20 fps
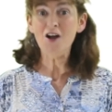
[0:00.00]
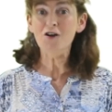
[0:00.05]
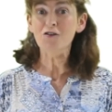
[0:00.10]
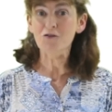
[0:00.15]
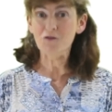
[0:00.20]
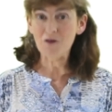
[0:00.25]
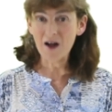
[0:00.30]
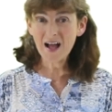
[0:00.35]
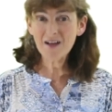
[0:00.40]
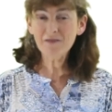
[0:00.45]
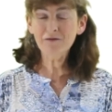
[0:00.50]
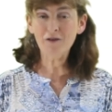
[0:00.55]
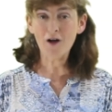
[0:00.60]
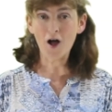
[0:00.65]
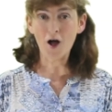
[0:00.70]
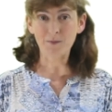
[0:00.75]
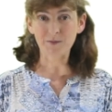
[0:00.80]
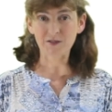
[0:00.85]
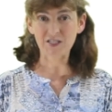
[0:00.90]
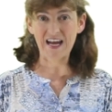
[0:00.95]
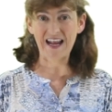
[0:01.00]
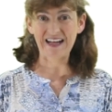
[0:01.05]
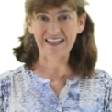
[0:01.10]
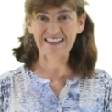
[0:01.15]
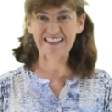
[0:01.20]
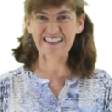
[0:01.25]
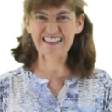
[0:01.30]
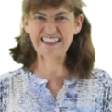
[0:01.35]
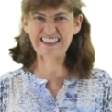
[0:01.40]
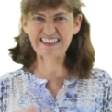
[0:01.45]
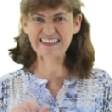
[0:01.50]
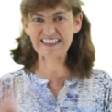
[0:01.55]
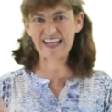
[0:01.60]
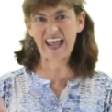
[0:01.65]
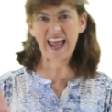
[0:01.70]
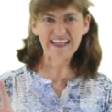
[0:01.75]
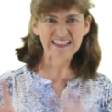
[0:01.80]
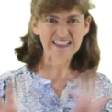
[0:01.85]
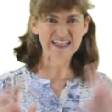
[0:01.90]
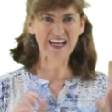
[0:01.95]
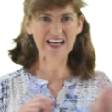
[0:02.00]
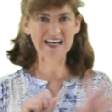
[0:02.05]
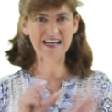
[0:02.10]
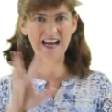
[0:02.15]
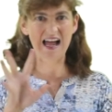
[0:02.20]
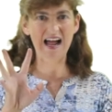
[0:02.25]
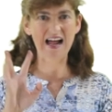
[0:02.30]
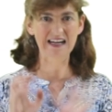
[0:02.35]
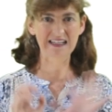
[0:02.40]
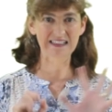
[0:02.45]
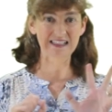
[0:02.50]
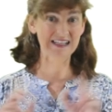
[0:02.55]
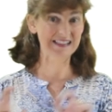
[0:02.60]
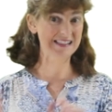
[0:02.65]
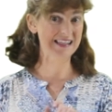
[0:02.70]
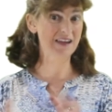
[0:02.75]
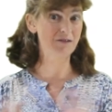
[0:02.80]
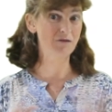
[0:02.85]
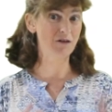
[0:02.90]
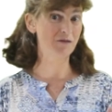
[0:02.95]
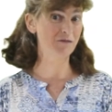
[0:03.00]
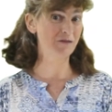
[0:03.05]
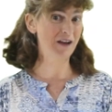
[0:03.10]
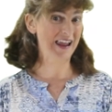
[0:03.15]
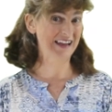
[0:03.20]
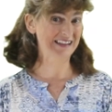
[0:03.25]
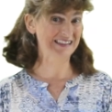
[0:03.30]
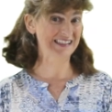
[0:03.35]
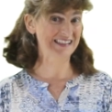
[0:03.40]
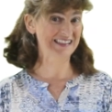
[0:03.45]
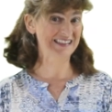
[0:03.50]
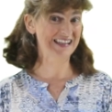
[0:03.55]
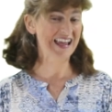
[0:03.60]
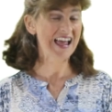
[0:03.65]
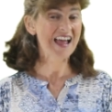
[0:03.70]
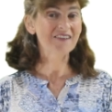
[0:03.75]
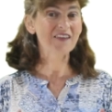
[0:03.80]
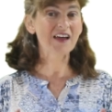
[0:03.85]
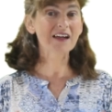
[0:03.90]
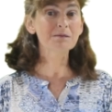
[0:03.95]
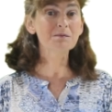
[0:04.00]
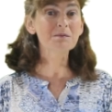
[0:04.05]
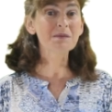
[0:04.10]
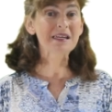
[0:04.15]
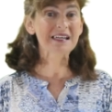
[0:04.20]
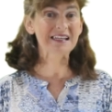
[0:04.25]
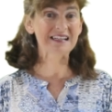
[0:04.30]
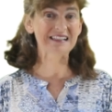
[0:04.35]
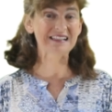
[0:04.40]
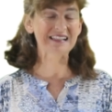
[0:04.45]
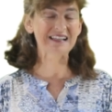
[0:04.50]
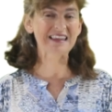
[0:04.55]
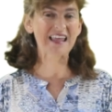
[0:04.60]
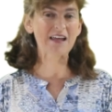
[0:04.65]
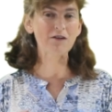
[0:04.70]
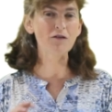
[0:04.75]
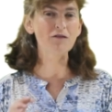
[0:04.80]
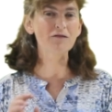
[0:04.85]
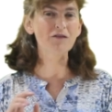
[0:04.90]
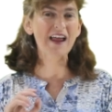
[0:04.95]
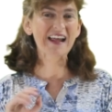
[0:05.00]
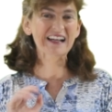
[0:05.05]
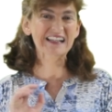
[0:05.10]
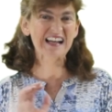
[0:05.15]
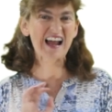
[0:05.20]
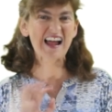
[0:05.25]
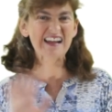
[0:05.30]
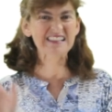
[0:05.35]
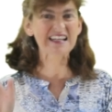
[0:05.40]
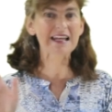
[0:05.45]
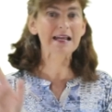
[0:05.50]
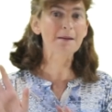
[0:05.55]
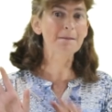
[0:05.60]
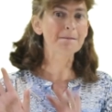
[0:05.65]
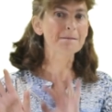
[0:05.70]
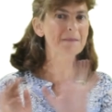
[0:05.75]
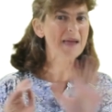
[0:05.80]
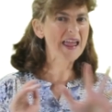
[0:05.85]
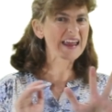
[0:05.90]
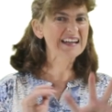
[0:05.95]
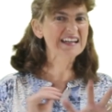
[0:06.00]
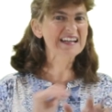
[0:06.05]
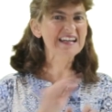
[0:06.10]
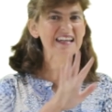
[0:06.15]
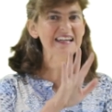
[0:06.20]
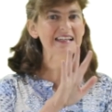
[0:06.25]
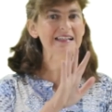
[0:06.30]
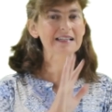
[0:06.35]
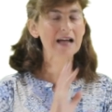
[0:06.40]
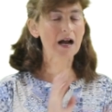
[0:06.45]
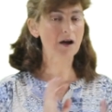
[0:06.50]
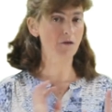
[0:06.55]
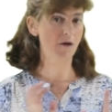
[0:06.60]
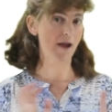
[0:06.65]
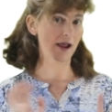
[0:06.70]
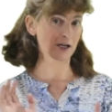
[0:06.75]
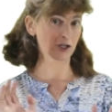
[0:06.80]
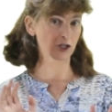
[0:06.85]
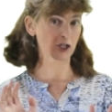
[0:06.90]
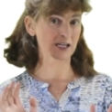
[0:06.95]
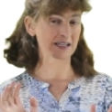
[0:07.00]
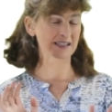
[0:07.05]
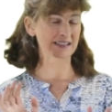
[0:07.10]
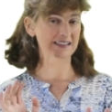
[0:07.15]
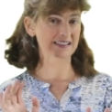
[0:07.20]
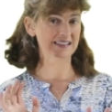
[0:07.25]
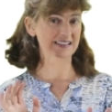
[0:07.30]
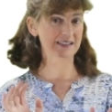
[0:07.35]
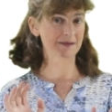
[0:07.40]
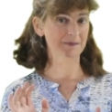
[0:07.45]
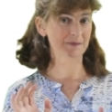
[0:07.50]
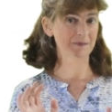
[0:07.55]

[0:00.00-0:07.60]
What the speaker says: Rough objects scatter light as they reflect it. That means that they reflect light in many directions.